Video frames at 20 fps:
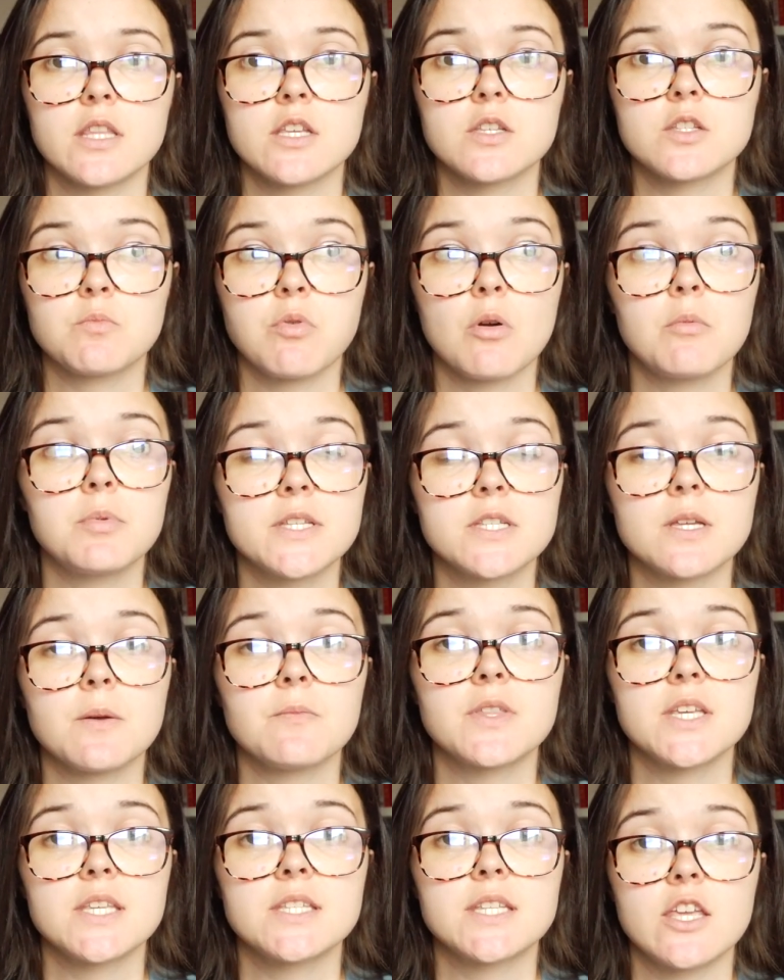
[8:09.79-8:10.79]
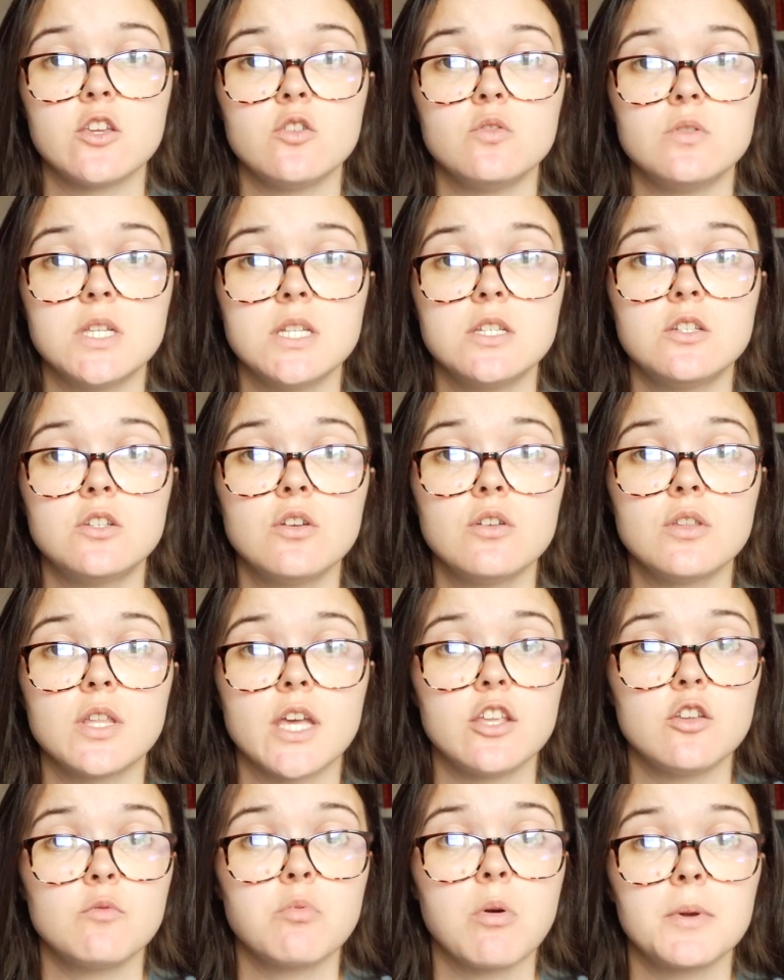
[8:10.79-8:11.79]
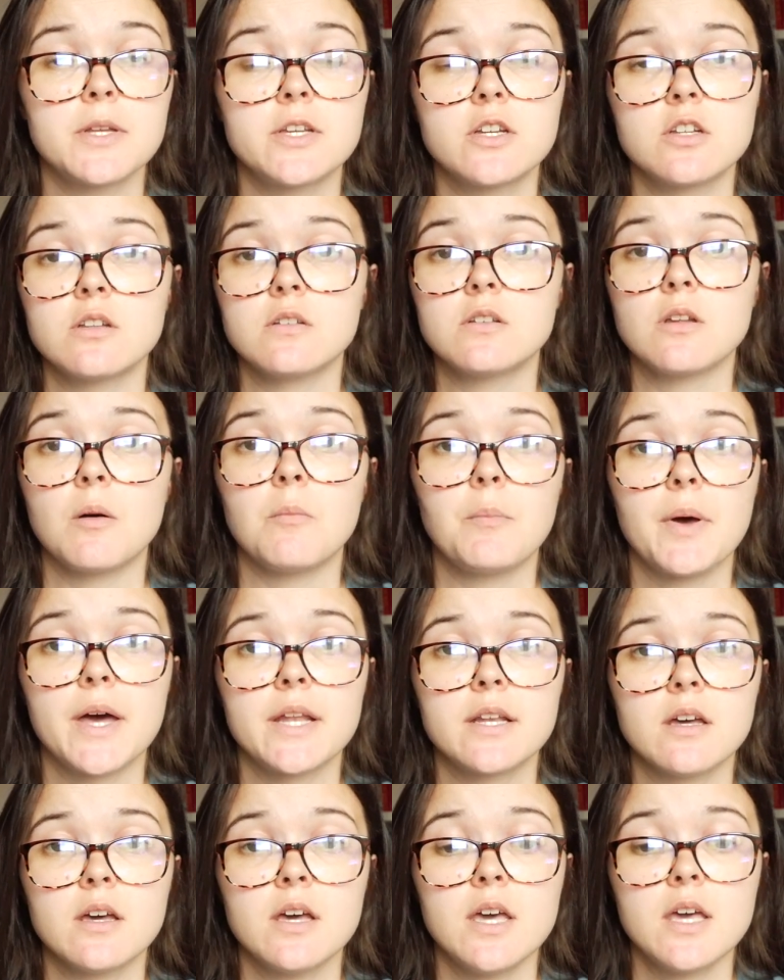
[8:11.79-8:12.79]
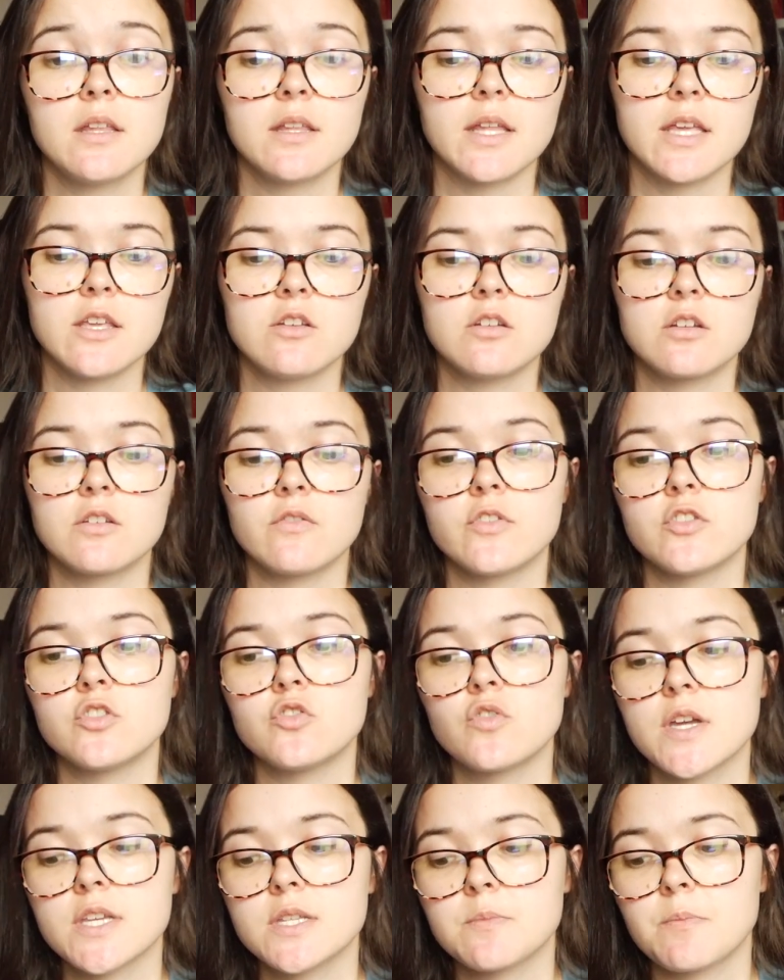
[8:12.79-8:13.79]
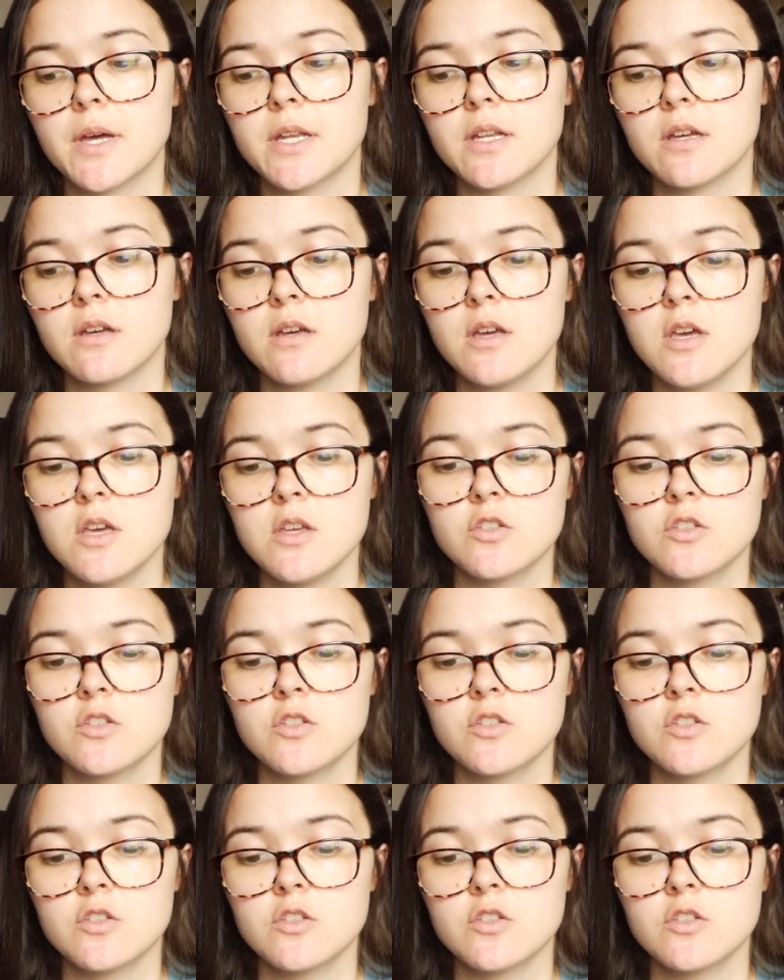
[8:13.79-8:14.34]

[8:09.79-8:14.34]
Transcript: There's probably some things that you did do that you probably could have done better, that you could have addressed better.